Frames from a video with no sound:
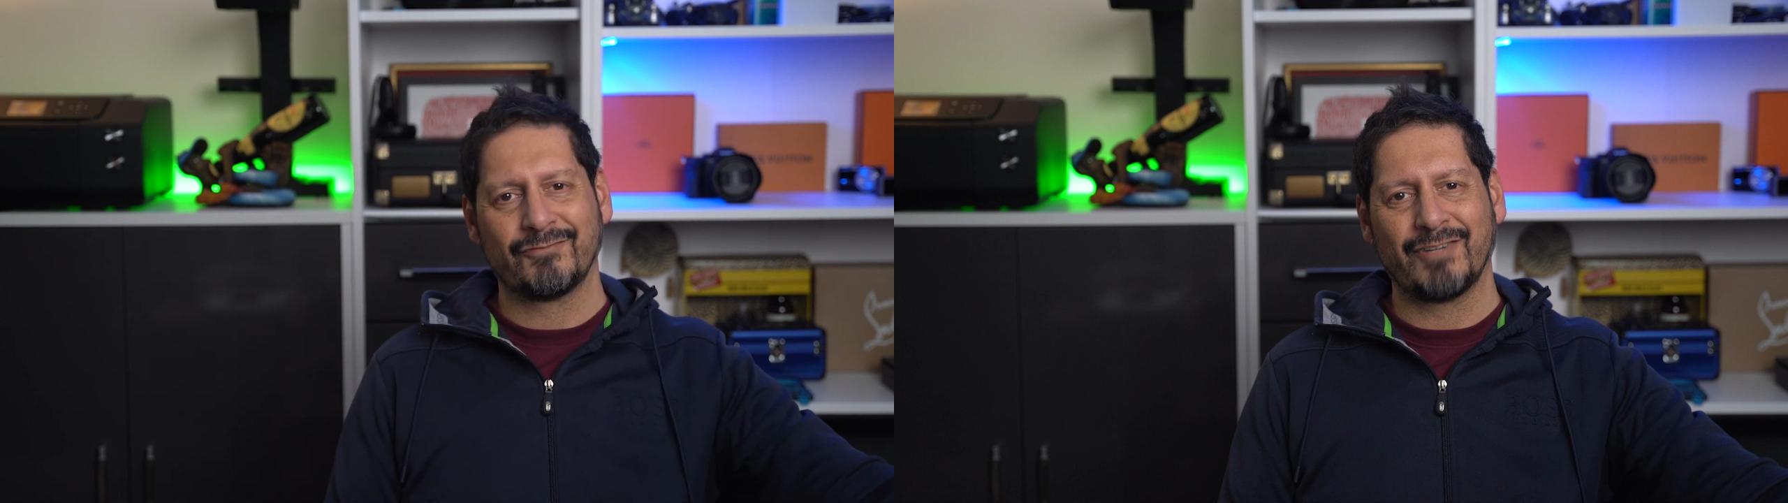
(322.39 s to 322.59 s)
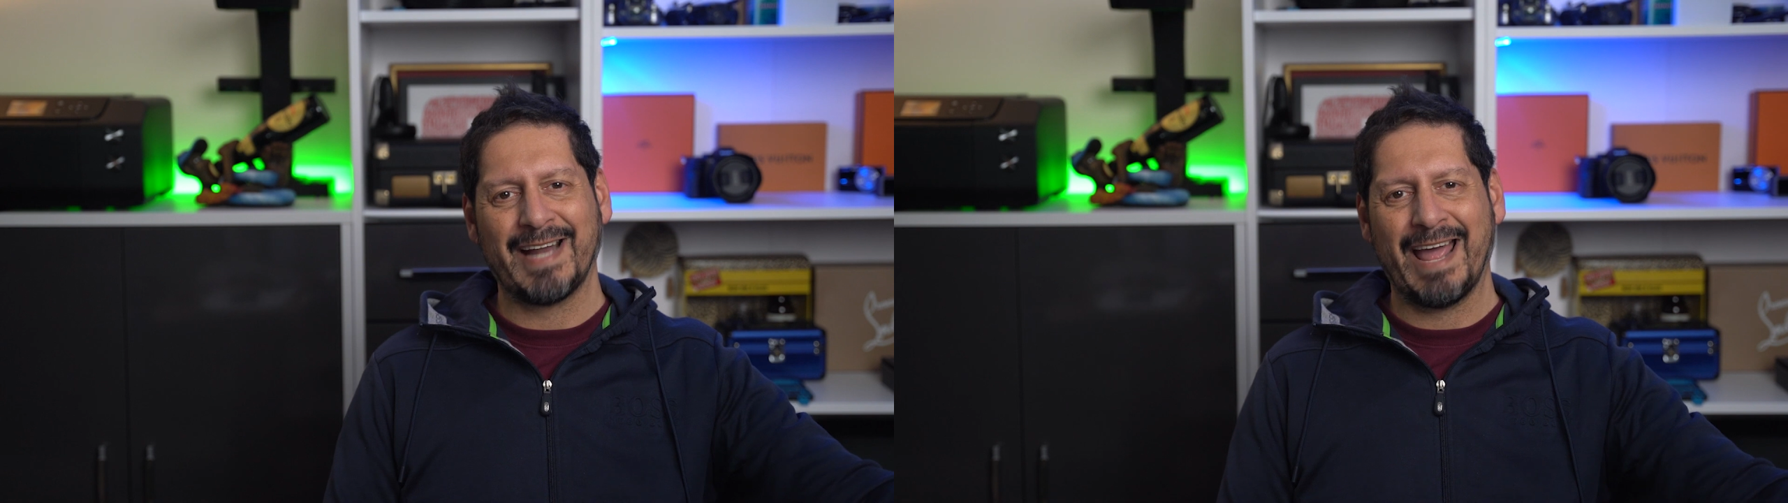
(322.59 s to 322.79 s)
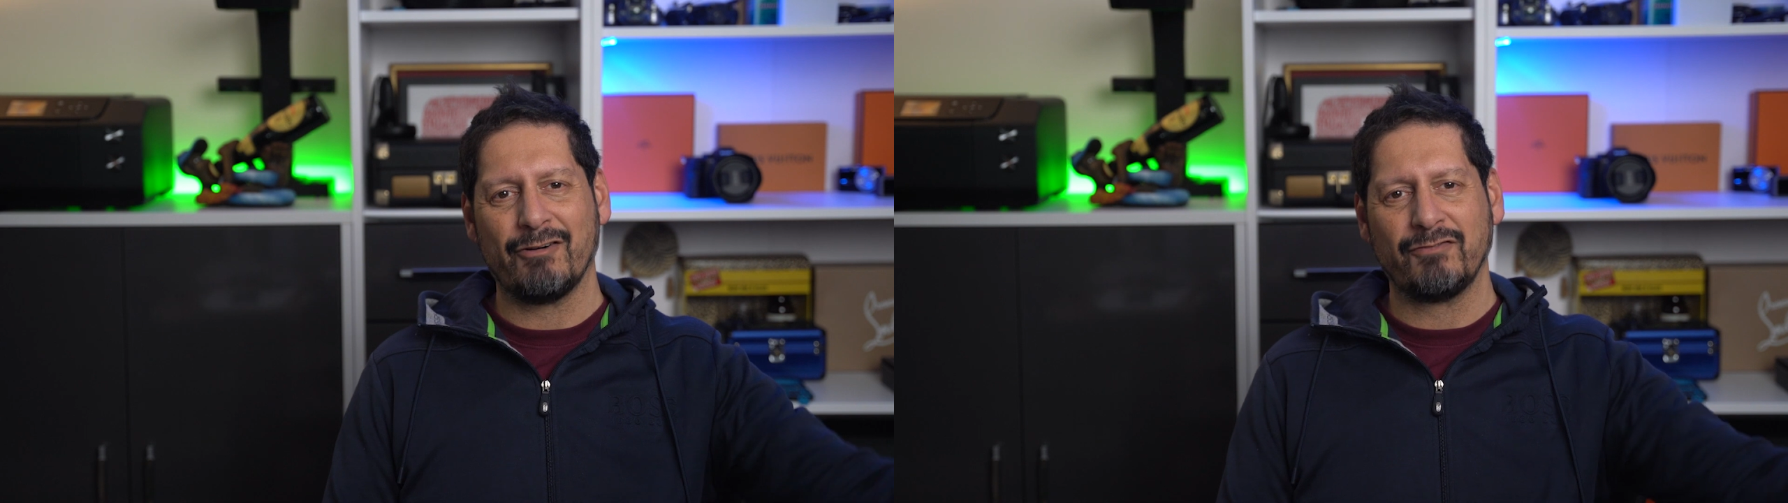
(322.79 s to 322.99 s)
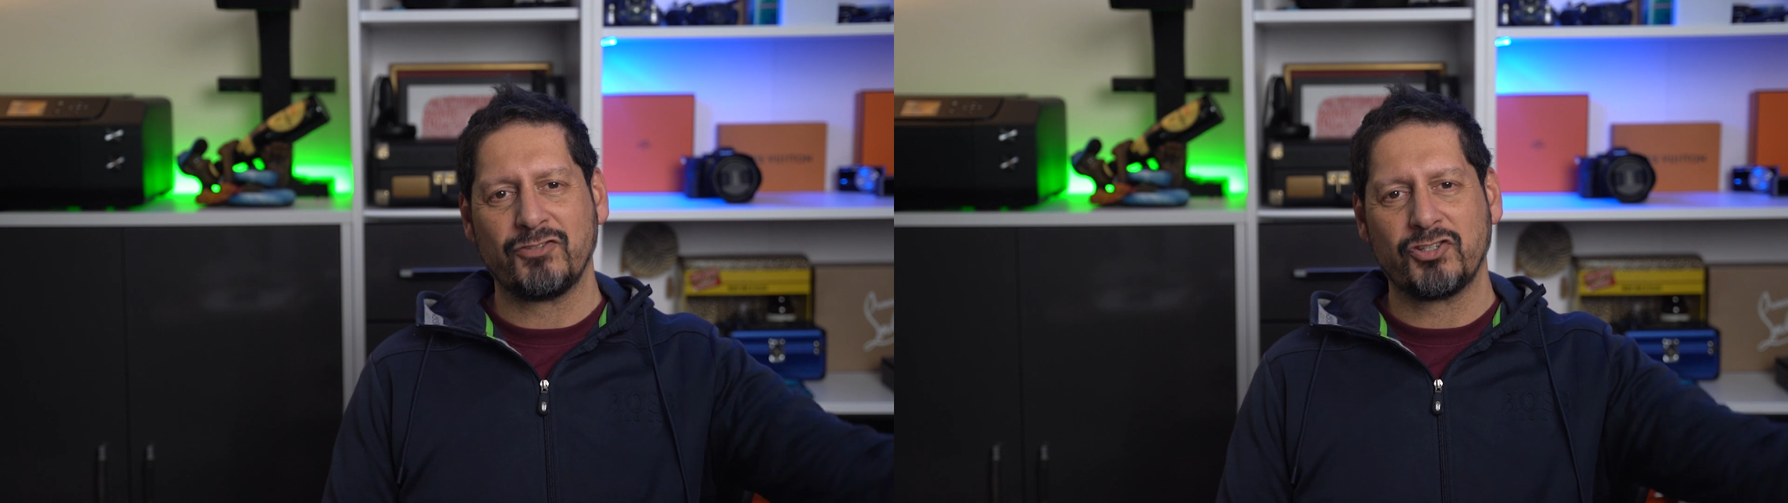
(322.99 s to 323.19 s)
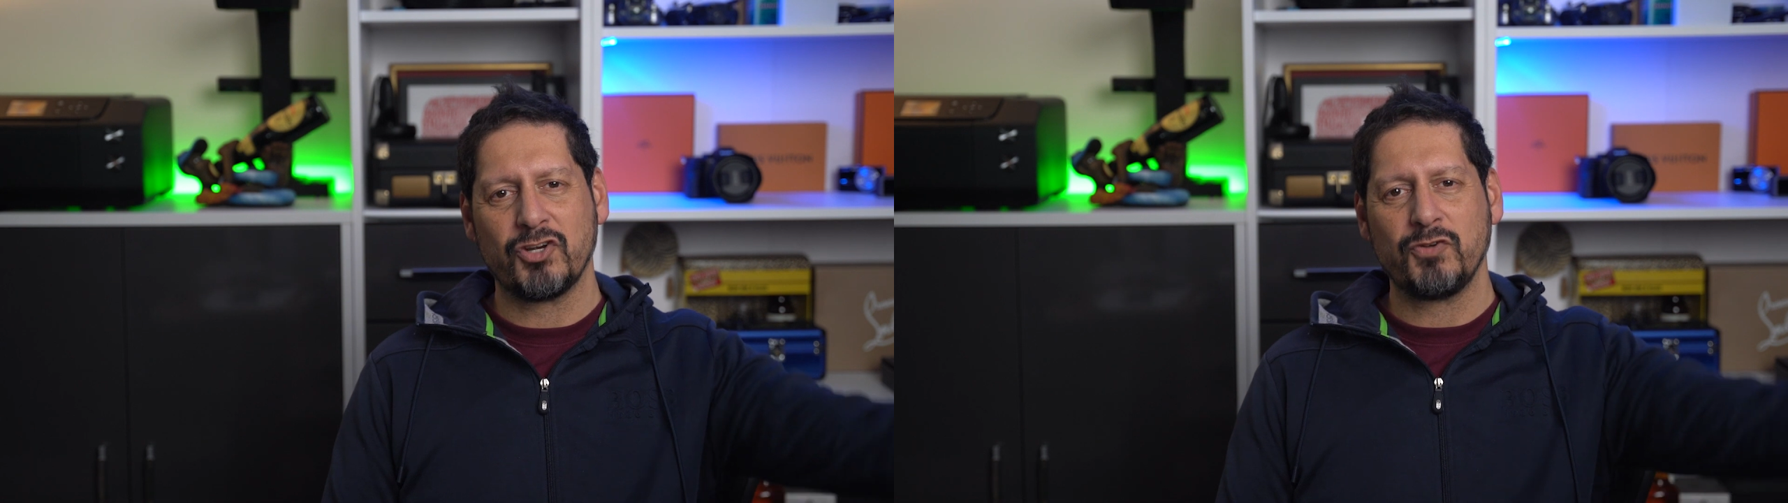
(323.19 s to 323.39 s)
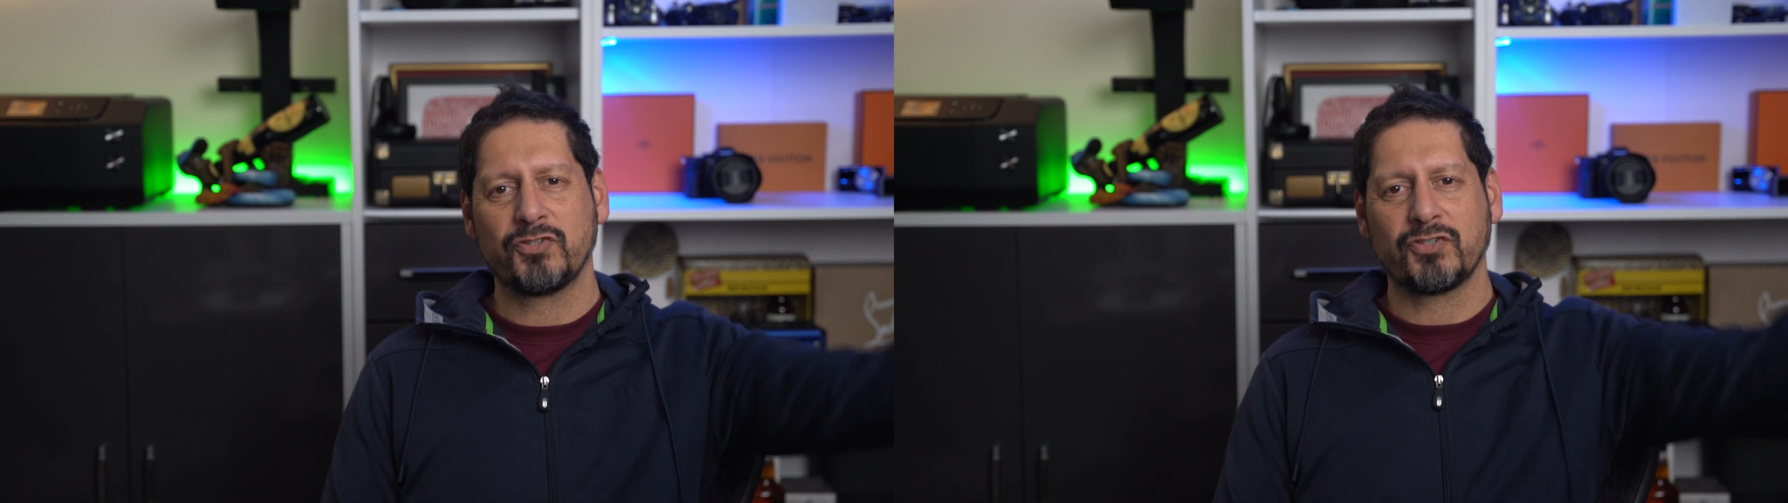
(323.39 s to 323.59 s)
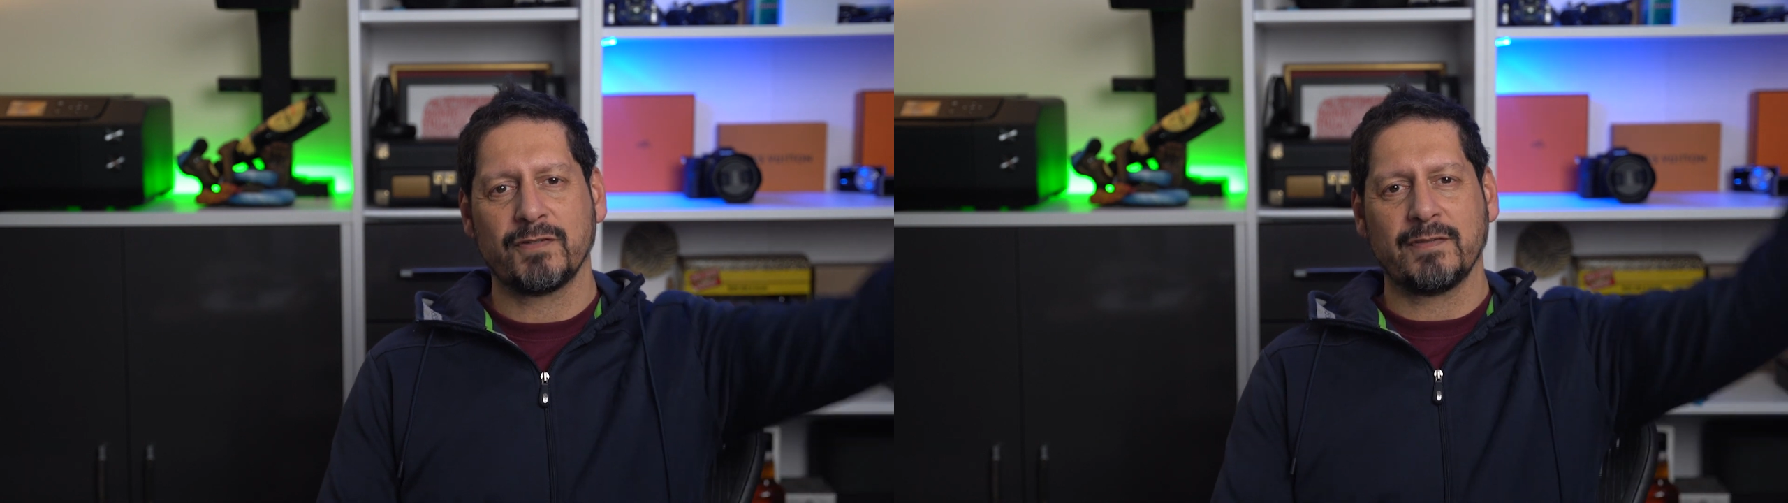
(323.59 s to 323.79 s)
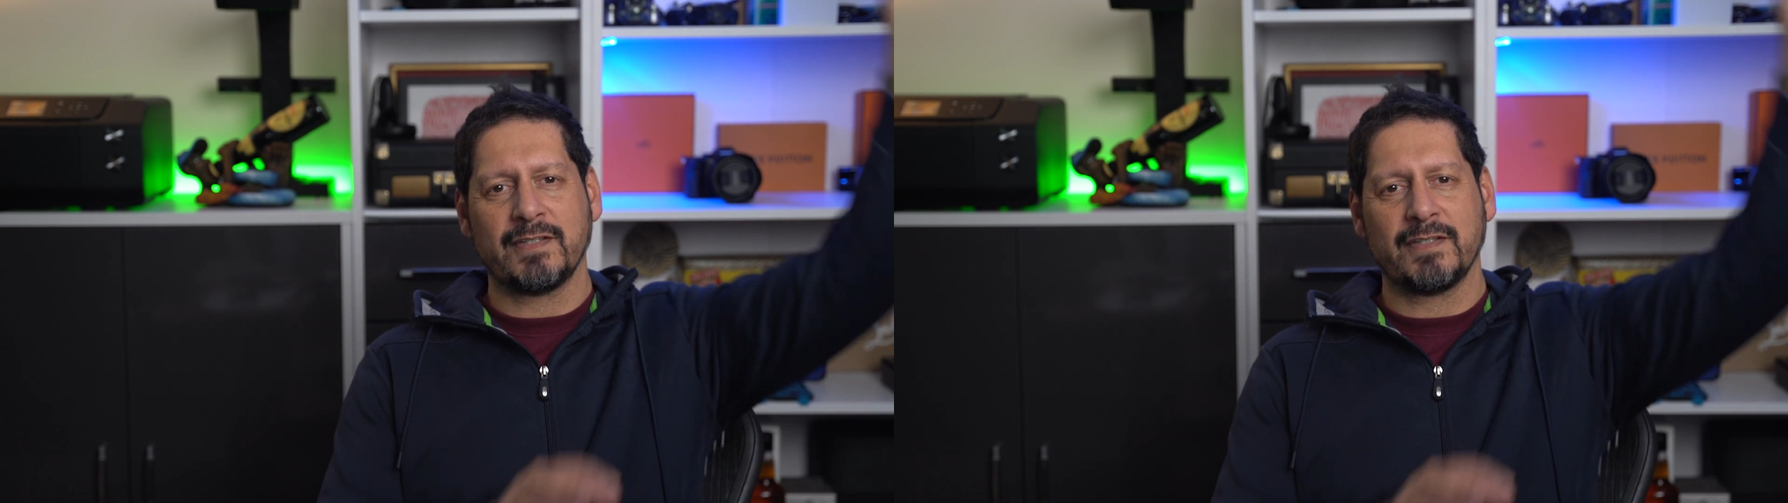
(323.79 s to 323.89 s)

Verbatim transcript: run out of juice